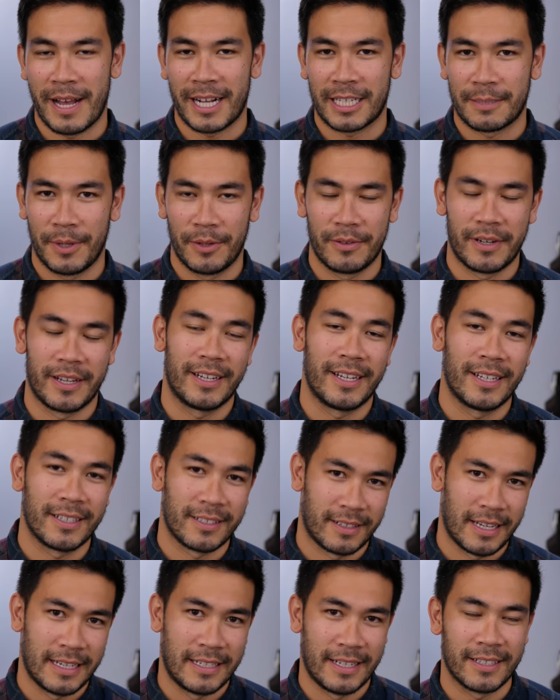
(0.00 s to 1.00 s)
max mode, it
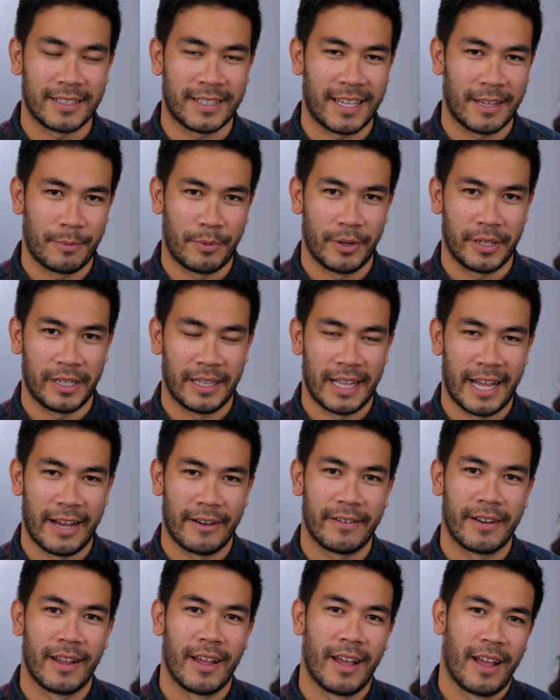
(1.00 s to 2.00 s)
does get pretty
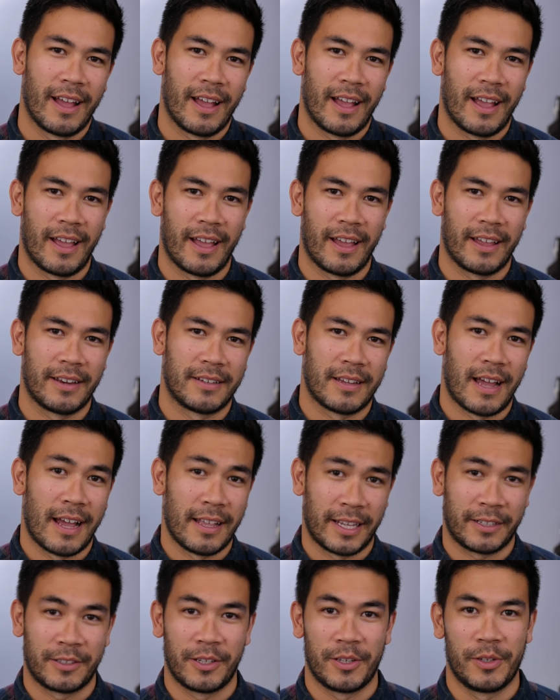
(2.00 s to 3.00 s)
loud, and I
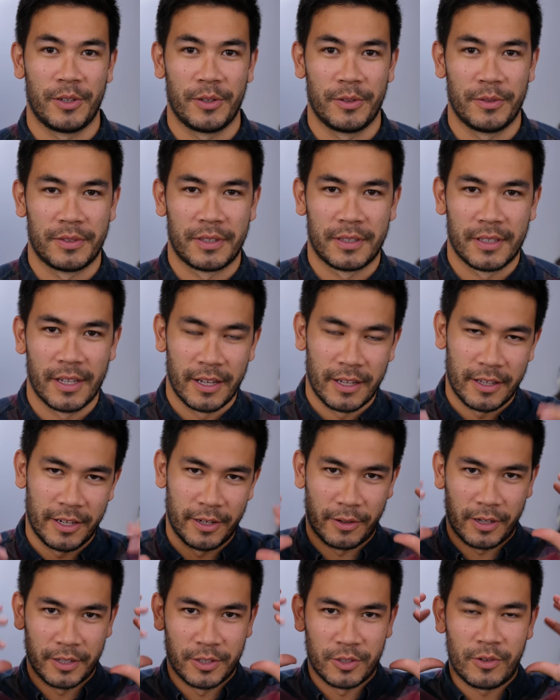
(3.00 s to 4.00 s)
like to use,
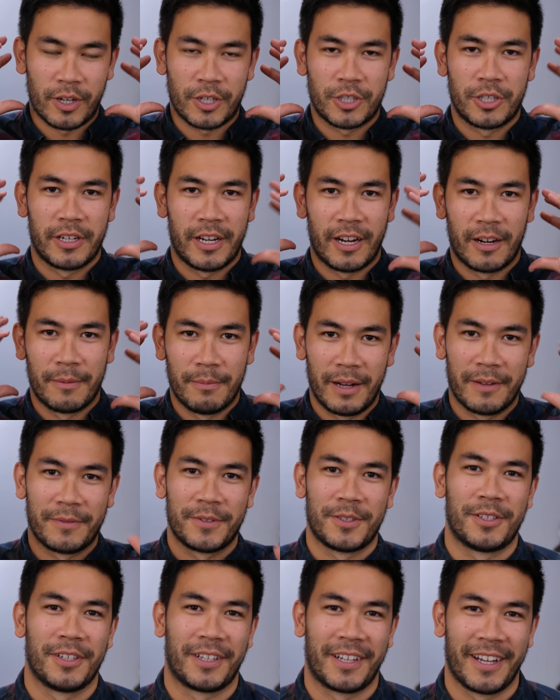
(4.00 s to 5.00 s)
you know, construction
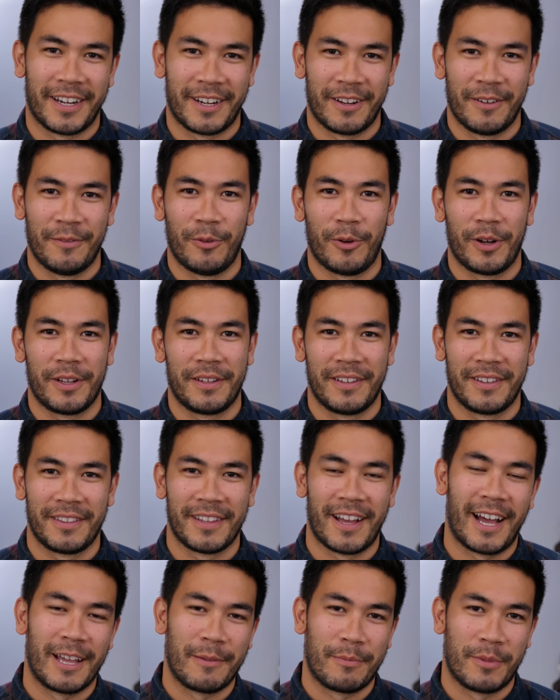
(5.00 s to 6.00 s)
earmuffs to kind of avoid
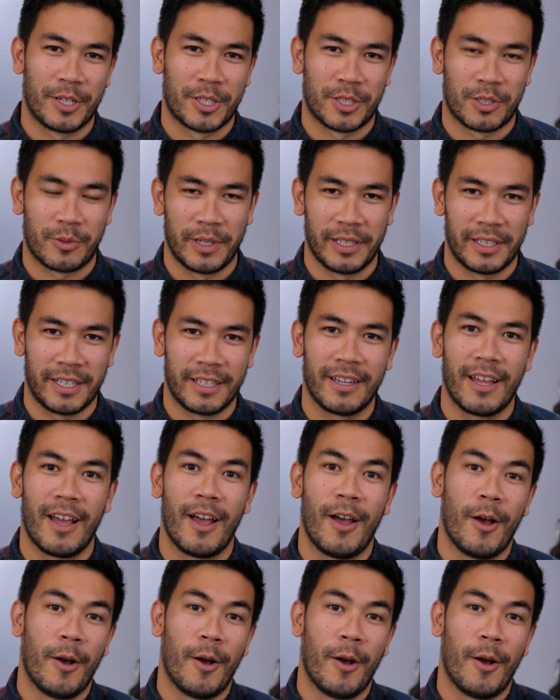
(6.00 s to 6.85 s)
the high-pitched squealing.